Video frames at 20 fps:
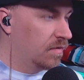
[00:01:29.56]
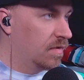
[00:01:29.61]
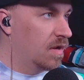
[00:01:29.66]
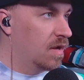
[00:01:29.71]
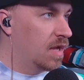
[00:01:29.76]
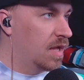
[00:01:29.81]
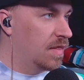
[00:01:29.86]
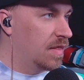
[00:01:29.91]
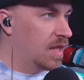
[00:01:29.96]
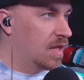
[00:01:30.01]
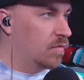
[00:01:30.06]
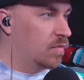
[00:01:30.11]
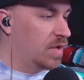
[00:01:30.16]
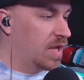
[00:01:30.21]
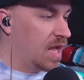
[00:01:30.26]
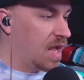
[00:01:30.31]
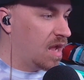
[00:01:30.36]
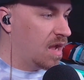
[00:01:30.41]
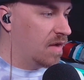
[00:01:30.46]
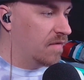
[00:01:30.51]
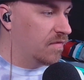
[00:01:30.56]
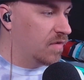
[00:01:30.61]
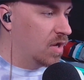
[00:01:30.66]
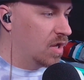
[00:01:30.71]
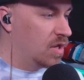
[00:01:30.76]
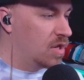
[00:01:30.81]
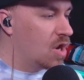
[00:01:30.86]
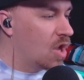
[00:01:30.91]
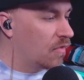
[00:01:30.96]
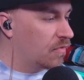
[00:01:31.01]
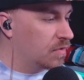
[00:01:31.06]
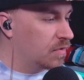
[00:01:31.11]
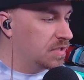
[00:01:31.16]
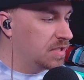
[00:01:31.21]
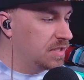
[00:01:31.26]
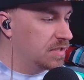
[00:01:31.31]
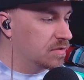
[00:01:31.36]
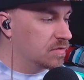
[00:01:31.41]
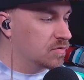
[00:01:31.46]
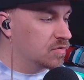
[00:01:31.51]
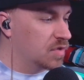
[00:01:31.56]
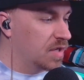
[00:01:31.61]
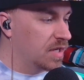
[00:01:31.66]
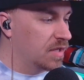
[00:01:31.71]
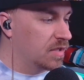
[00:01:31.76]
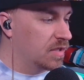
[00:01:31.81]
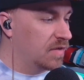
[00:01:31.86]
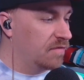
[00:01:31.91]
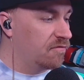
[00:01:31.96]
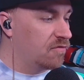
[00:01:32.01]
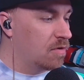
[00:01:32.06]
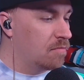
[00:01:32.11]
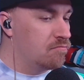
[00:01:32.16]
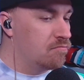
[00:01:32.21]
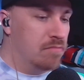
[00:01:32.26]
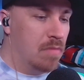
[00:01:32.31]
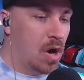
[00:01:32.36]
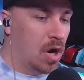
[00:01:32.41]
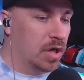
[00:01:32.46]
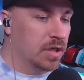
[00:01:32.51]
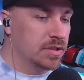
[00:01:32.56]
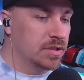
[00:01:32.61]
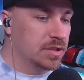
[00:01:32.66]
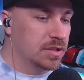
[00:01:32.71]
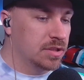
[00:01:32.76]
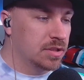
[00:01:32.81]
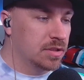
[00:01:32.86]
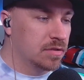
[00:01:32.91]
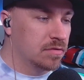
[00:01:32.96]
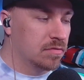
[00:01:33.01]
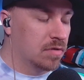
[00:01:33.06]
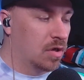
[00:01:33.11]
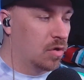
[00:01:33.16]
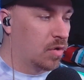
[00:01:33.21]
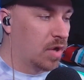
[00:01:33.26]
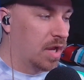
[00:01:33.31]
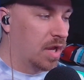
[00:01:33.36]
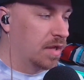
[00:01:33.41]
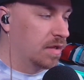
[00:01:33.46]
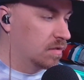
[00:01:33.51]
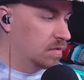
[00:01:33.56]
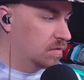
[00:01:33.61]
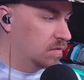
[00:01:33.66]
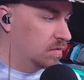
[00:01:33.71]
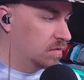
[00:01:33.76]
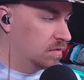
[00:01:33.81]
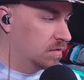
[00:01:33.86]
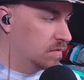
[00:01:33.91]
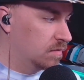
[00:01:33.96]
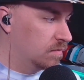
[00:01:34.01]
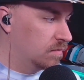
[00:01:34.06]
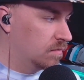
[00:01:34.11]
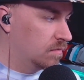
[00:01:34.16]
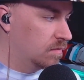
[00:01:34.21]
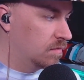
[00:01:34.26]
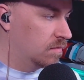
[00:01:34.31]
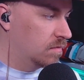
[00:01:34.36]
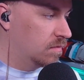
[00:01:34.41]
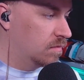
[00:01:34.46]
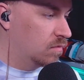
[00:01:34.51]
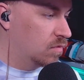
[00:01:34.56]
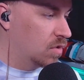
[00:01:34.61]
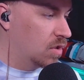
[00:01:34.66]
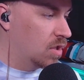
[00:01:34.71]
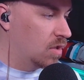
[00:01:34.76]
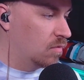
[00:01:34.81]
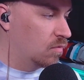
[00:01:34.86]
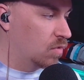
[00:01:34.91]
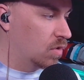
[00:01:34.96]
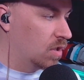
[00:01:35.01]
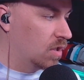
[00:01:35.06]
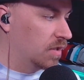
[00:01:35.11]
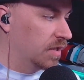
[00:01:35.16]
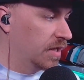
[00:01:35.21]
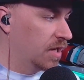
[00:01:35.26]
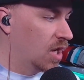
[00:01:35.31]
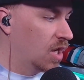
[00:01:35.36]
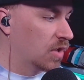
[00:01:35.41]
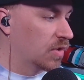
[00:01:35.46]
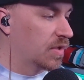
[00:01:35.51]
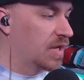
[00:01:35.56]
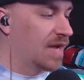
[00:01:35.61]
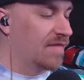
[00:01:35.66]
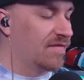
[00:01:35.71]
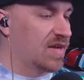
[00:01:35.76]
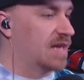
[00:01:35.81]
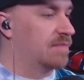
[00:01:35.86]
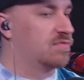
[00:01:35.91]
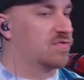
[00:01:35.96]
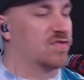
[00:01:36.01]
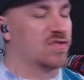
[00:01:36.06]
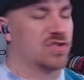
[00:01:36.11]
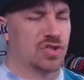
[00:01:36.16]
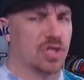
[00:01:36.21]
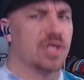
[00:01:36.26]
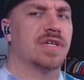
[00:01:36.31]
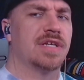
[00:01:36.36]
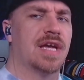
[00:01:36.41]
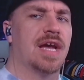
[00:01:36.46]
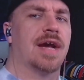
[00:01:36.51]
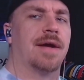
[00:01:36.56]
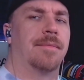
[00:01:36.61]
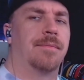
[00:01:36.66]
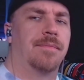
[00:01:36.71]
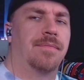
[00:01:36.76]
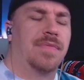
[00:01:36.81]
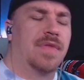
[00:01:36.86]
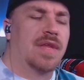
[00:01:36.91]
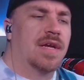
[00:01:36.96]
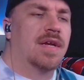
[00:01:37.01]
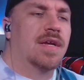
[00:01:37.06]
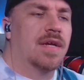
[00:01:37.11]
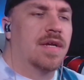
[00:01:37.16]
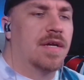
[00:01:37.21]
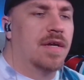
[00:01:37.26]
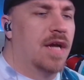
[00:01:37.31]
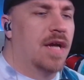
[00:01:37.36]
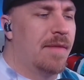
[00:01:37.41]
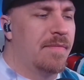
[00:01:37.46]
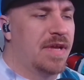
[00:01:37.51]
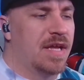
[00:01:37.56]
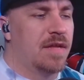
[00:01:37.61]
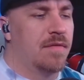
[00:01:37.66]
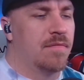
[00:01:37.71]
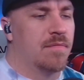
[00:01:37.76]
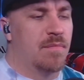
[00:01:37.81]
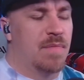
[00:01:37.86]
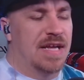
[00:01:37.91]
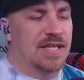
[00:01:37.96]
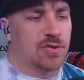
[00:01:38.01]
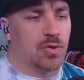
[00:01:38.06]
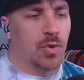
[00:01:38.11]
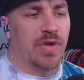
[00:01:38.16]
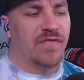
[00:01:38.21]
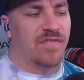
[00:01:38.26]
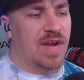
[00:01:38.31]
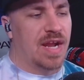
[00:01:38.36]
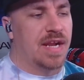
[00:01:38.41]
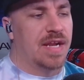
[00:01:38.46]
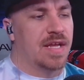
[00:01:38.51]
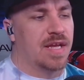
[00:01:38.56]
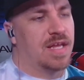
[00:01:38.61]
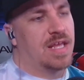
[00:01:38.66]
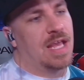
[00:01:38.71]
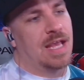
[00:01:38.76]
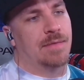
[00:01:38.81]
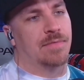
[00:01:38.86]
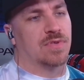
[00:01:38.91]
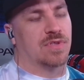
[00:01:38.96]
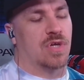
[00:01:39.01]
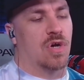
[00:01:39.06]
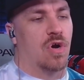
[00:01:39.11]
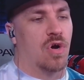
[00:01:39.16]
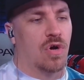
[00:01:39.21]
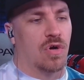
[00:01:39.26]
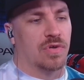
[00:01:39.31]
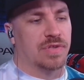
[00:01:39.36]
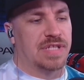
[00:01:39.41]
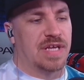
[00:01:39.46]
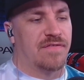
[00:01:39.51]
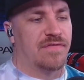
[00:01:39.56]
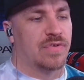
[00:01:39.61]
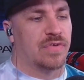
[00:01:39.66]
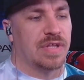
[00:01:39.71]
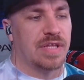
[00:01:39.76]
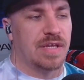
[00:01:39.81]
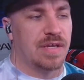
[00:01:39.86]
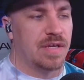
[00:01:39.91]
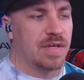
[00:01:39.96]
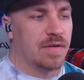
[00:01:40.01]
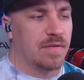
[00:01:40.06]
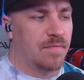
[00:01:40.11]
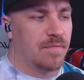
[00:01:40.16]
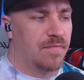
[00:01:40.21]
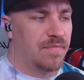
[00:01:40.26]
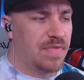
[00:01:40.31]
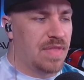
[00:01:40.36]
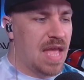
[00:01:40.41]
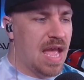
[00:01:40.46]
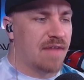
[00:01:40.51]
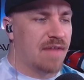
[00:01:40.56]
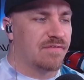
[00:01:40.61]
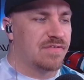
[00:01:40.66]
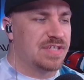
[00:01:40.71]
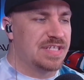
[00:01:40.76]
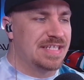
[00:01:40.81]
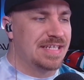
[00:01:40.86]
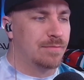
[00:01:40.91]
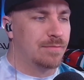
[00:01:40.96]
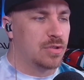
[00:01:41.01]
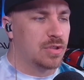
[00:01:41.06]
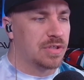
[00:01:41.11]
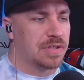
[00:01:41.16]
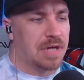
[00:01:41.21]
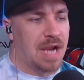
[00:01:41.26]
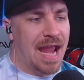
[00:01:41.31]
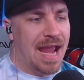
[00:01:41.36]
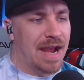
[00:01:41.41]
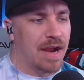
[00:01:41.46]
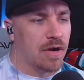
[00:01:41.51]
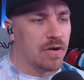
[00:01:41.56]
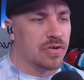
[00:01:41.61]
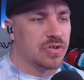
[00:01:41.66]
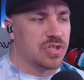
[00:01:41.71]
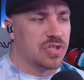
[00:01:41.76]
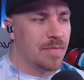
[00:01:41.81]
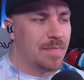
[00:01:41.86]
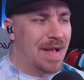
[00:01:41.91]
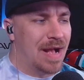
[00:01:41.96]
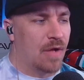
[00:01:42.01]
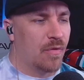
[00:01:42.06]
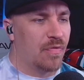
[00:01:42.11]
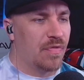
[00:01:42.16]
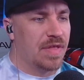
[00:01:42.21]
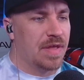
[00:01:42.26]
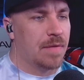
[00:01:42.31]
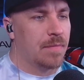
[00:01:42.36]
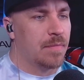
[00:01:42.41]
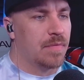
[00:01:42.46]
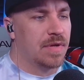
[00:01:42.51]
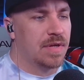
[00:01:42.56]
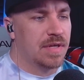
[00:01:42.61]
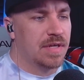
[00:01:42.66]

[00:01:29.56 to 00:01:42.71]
And then we have another teaser trailer from March. Okay. We're all we're all in Hollow Knight vibes for sure. Yeah. I mean, Metroidvania games all definitely have similar airs about them.